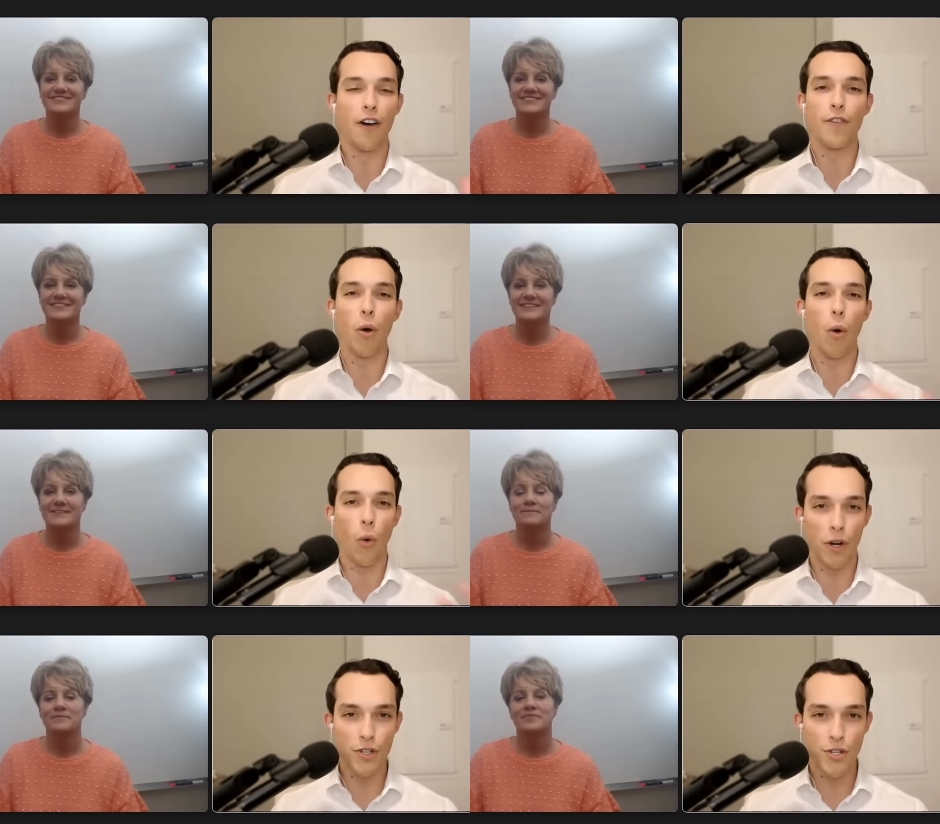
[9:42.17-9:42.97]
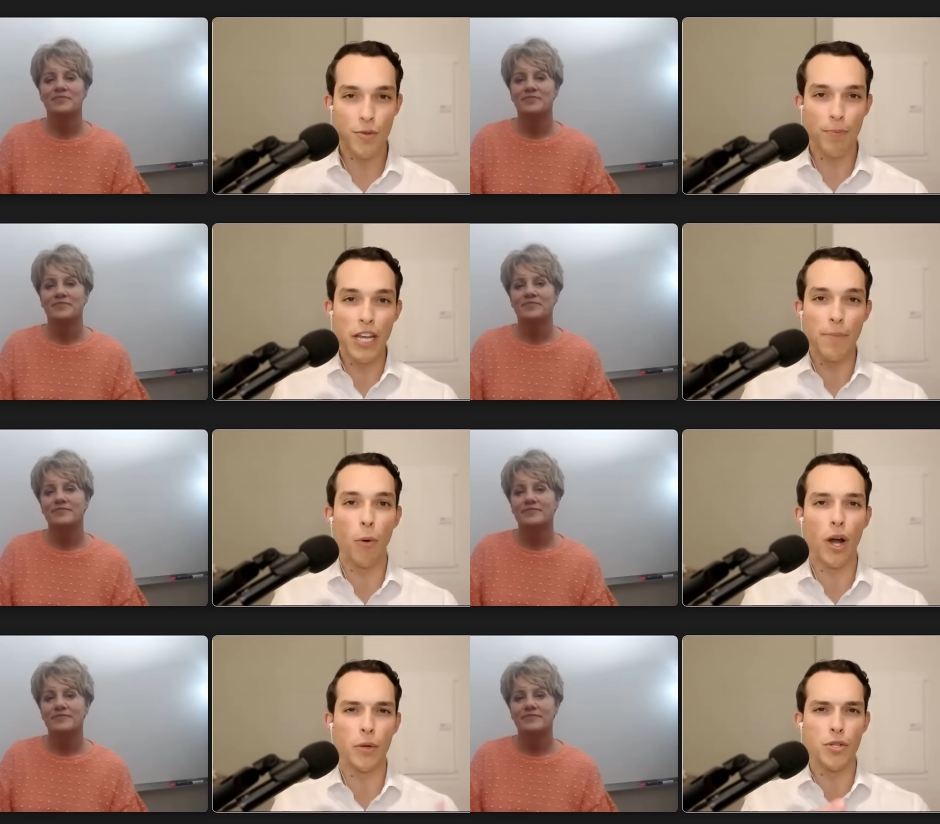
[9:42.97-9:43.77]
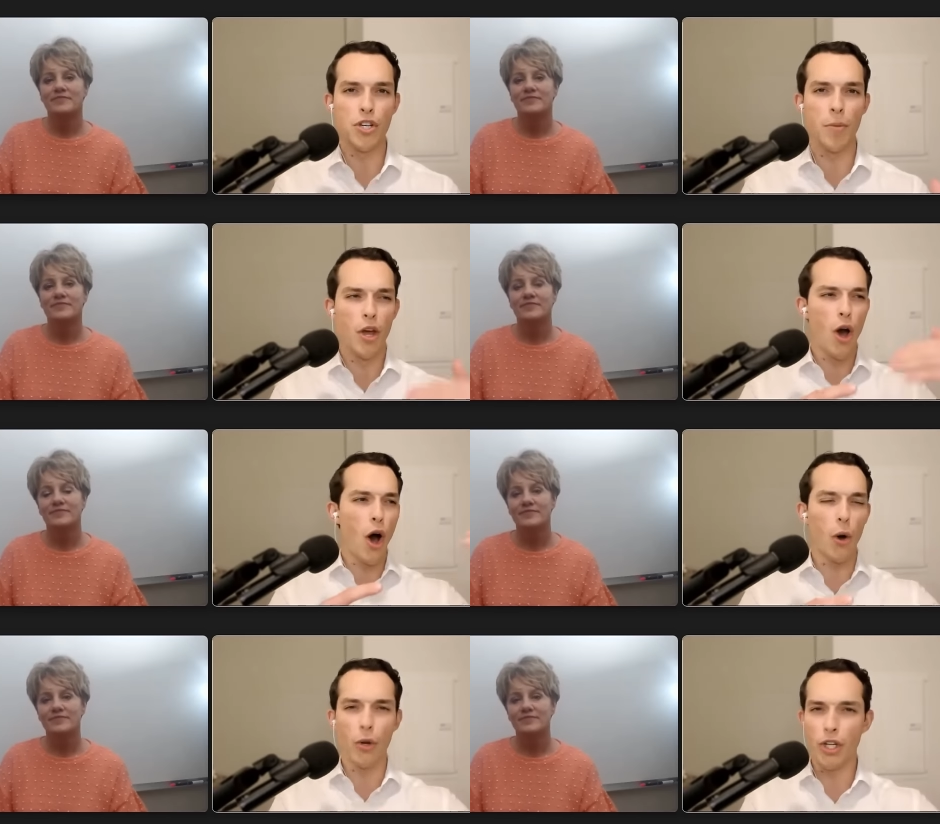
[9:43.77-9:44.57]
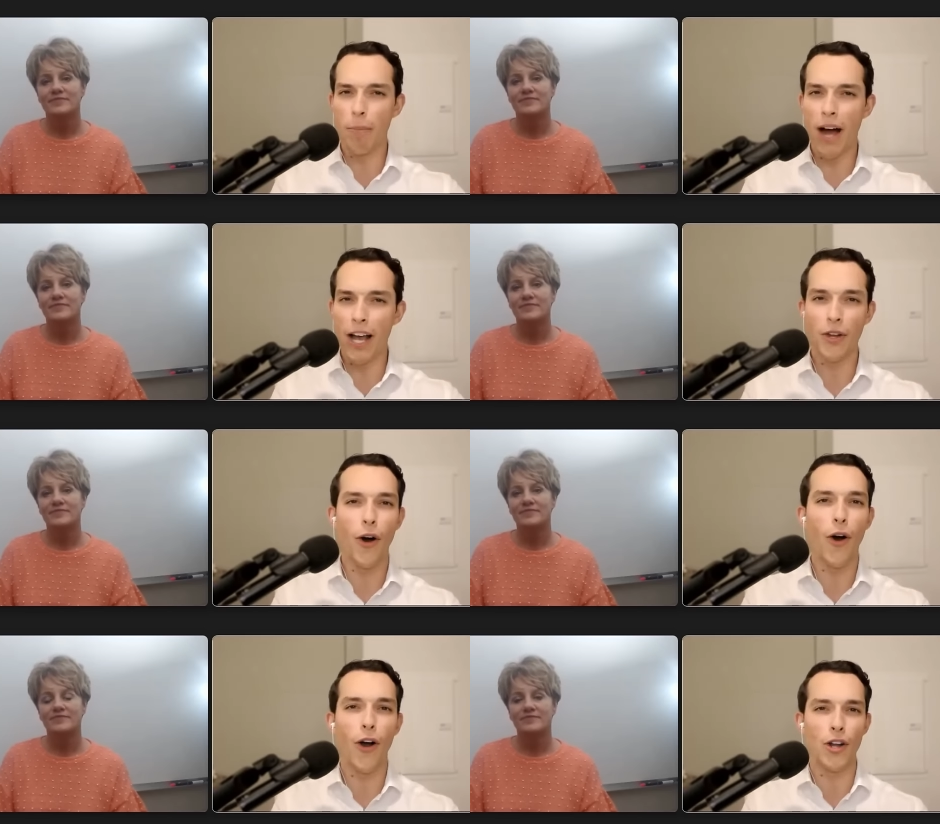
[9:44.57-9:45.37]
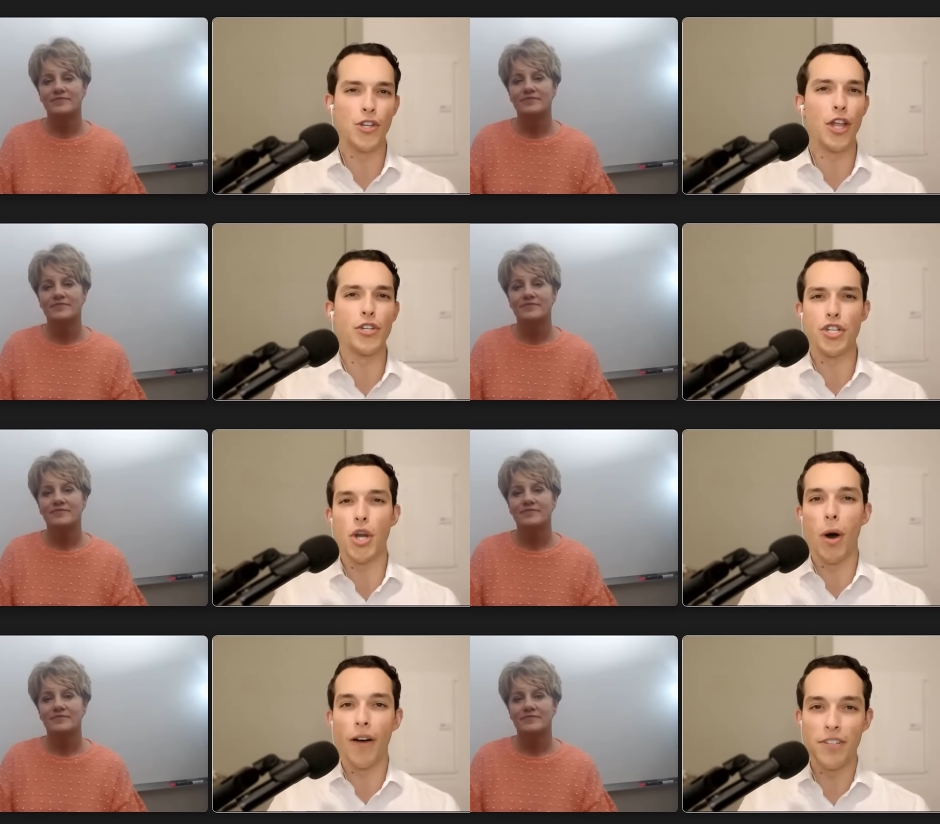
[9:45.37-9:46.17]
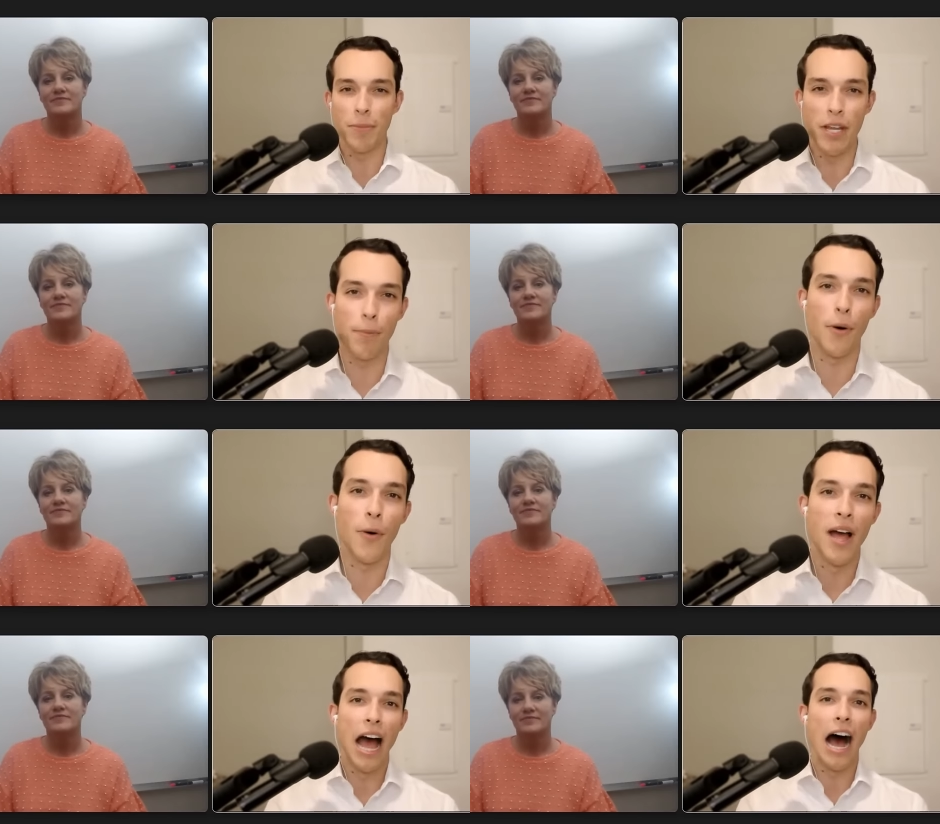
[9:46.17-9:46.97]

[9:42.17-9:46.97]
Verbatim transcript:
Speaker 1: of course, people want to assume, oh, you're buying the car to then just show off to people.